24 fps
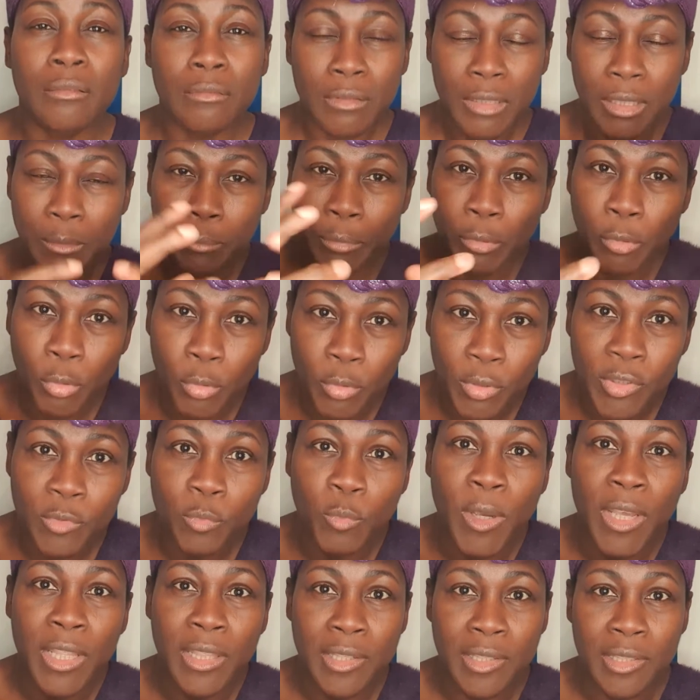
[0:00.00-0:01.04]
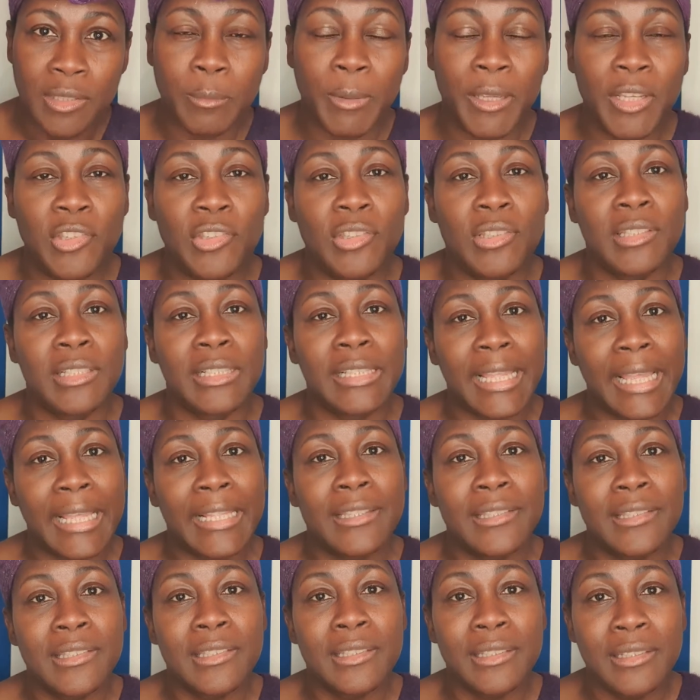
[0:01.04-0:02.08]
the pores where the sebaceous
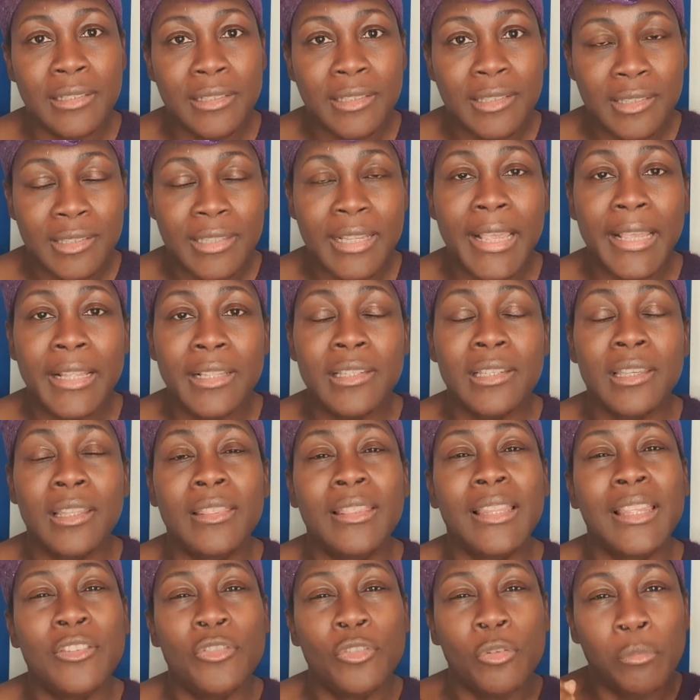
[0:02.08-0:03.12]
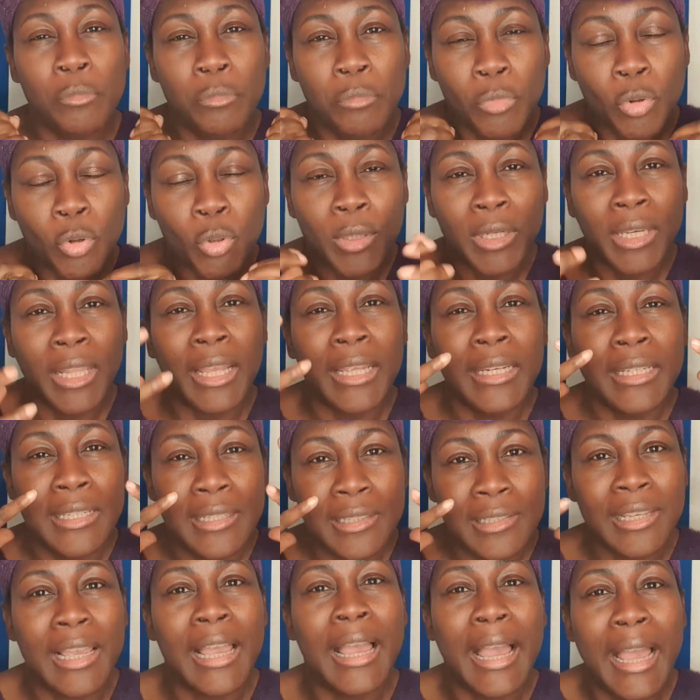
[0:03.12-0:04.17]
glands sit, then you're more likely
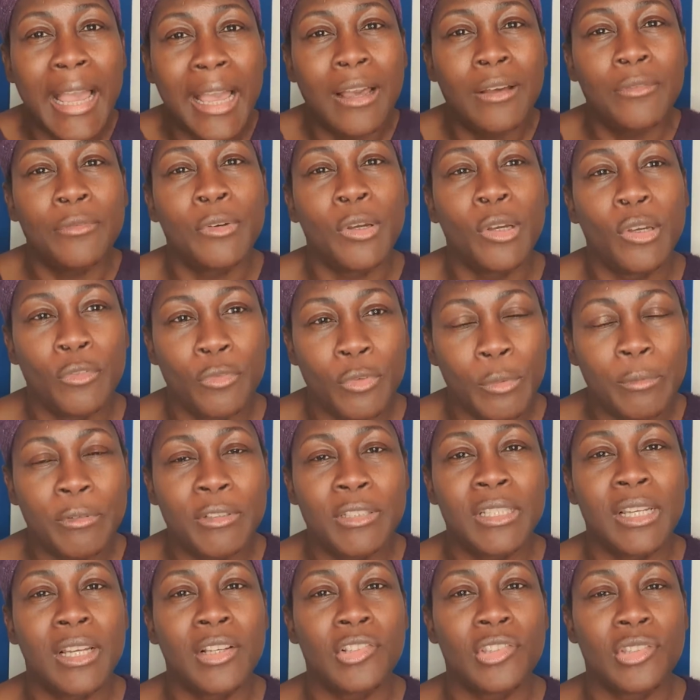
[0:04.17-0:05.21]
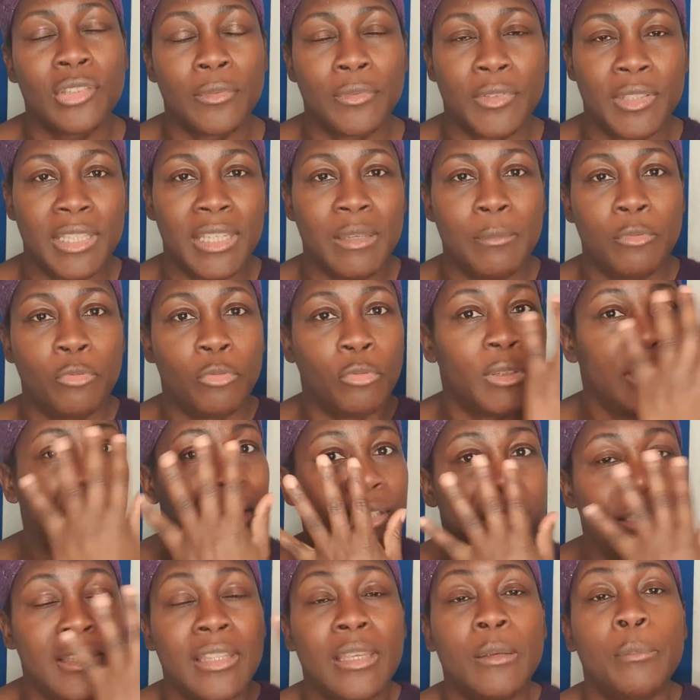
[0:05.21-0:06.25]
to have overproduction of sebum, or at
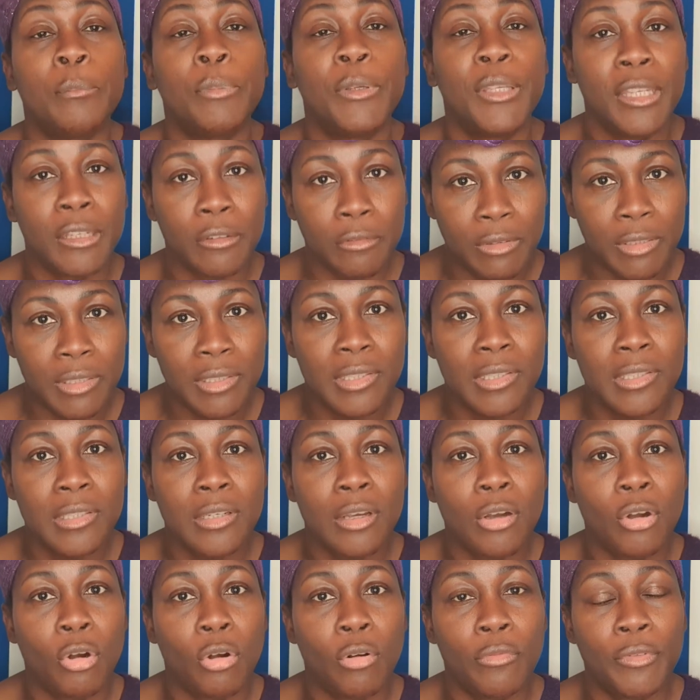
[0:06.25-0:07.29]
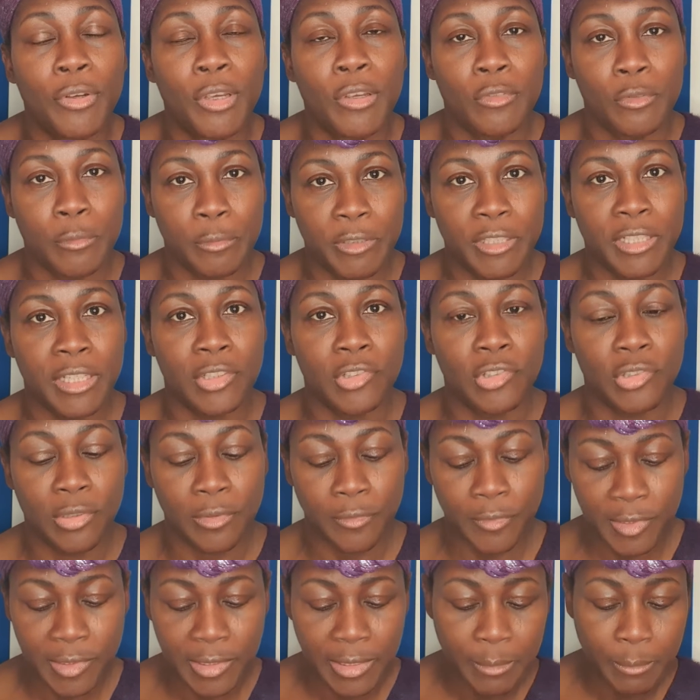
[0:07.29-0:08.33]
least the appearance of overproduction of
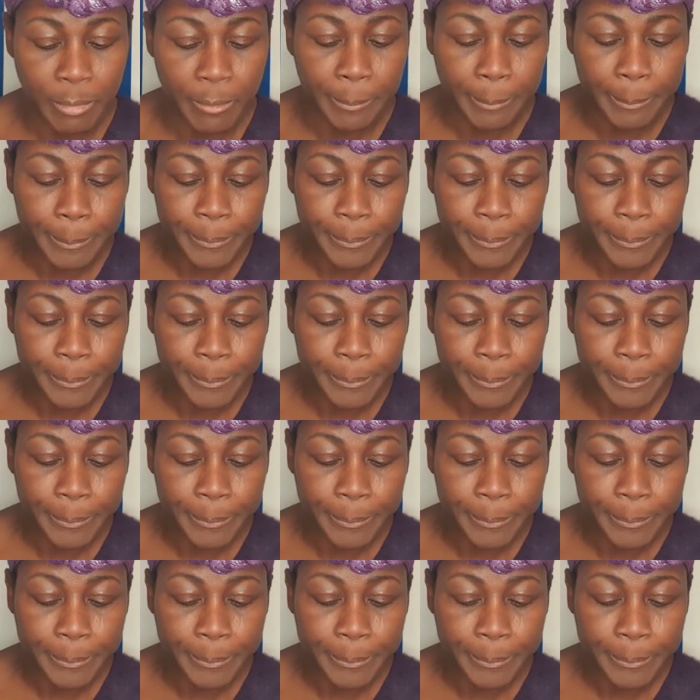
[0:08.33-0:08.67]
sebum.